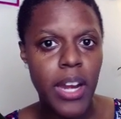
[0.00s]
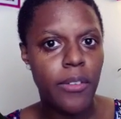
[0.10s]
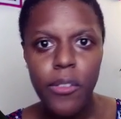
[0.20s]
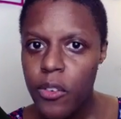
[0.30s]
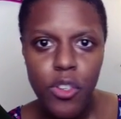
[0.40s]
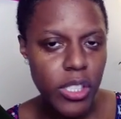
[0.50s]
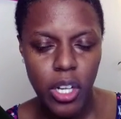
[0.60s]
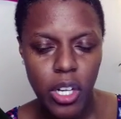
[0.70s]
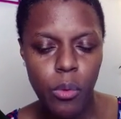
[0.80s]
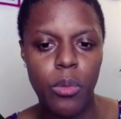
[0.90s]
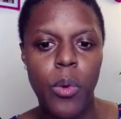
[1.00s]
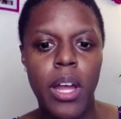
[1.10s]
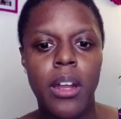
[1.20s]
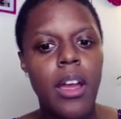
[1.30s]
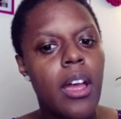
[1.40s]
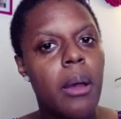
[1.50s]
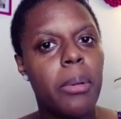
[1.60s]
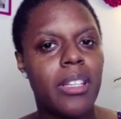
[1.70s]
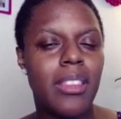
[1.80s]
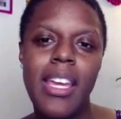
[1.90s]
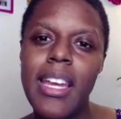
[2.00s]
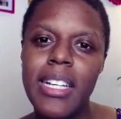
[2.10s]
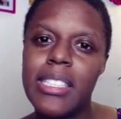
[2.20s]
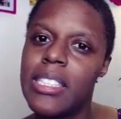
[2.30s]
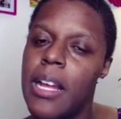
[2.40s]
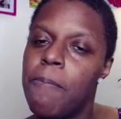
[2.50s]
If you were to just start with one, but the thing is,